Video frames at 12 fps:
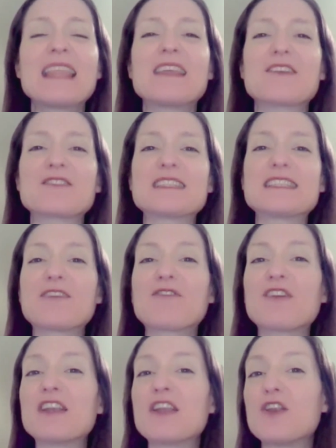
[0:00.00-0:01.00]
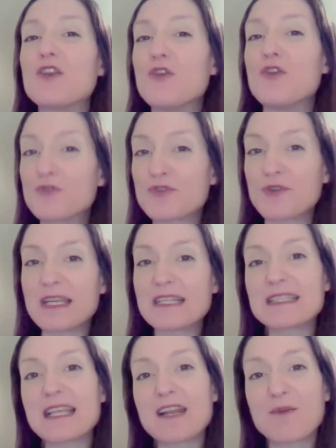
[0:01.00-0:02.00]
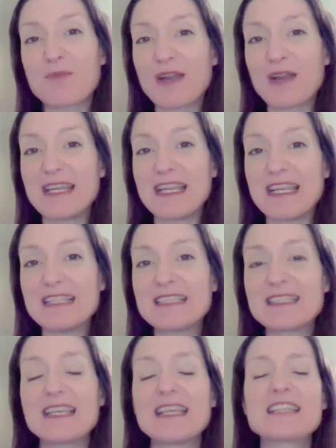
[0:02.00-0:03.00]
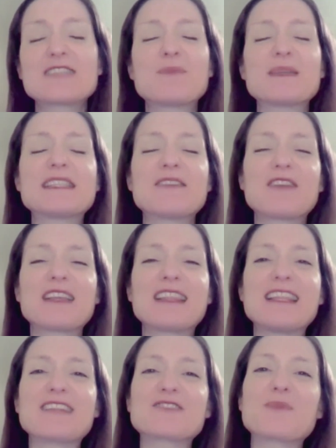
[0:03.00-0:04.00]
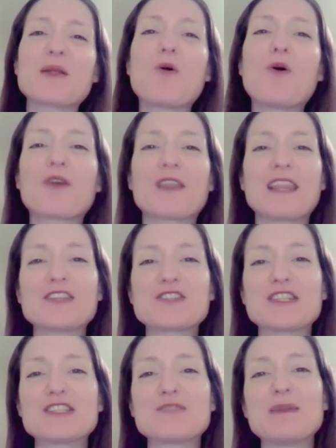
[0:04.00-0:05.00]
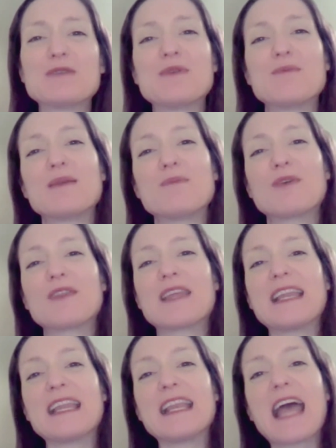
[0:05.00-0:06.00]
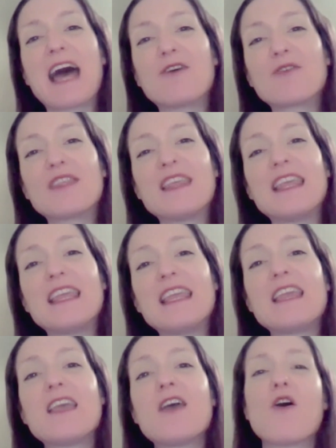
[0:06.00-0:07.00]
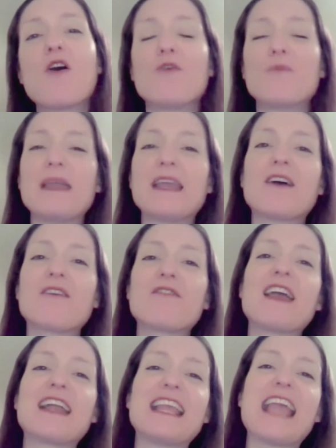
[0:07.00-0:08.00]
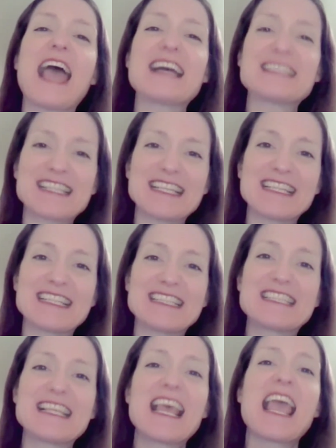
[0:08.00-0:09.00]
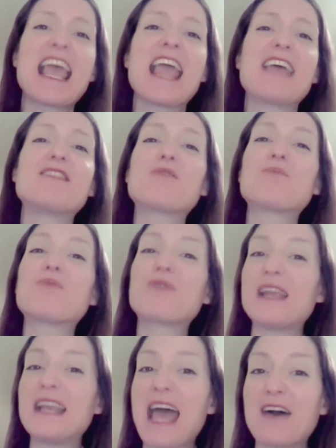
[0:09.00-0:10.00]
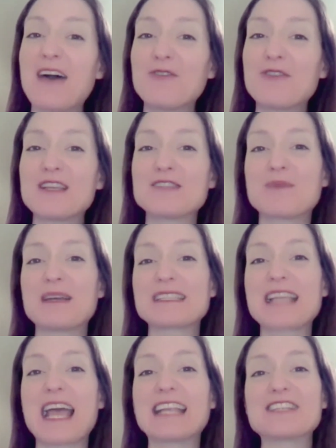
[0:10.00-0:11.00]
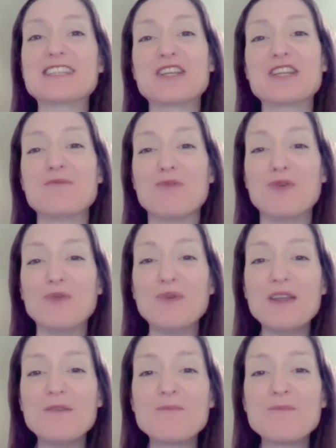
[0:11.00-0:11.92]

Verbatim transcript: There's different nutrients that our brain needs. Specifically, there's been correlations between people that eat healthy omega fatty acids and their brain health, as well as cognition and mood.